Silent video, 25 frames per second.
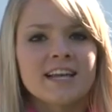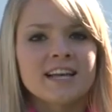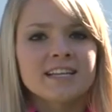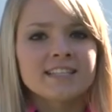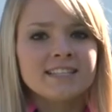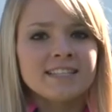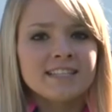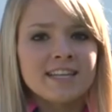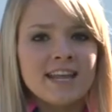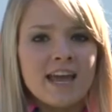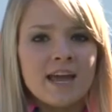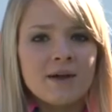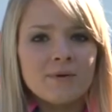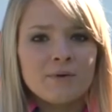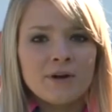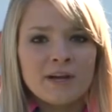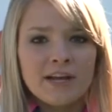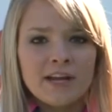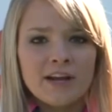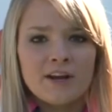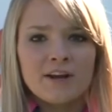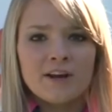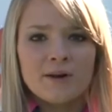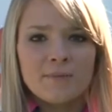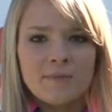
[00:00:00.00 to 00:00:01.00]
and today we're
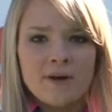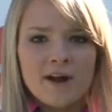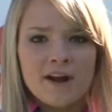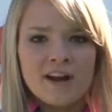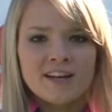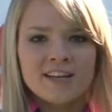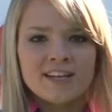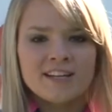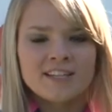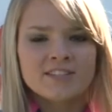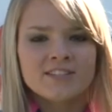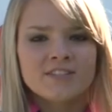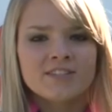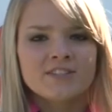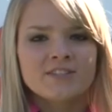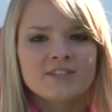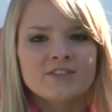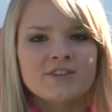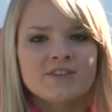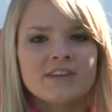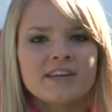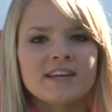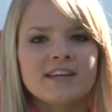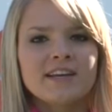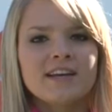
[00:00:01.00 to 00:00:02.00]
here at American
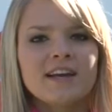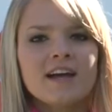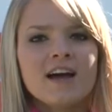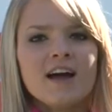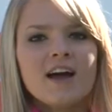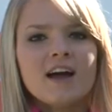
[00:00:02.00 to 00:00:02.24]
Suzuki